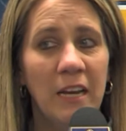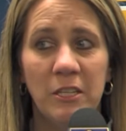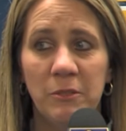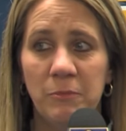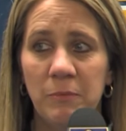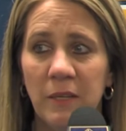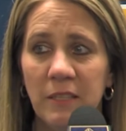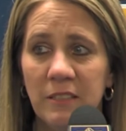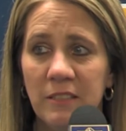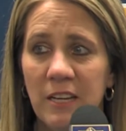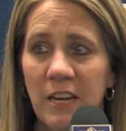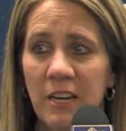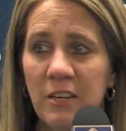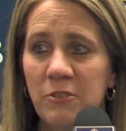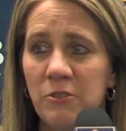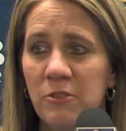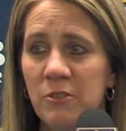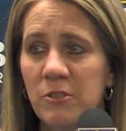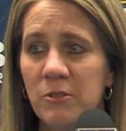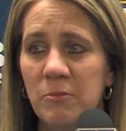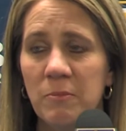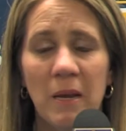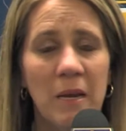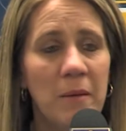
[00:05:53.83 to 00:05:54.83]

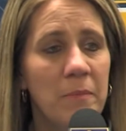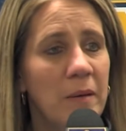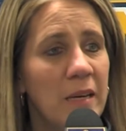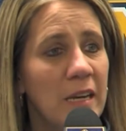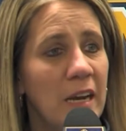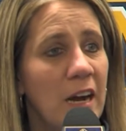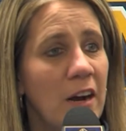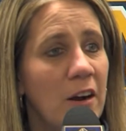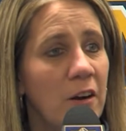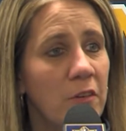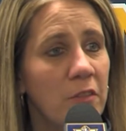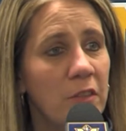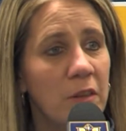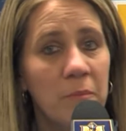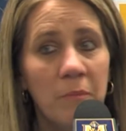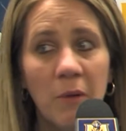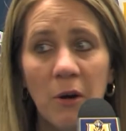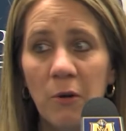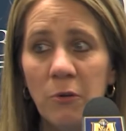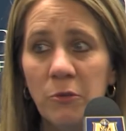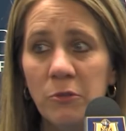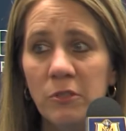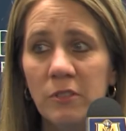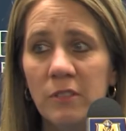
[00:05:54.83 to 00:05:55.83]
expectations may be higher than
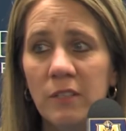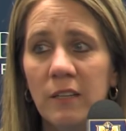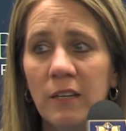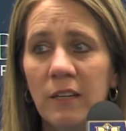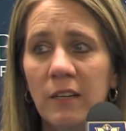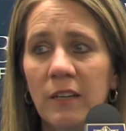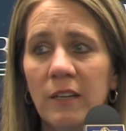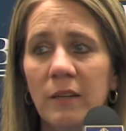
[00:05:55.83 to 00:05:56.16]
most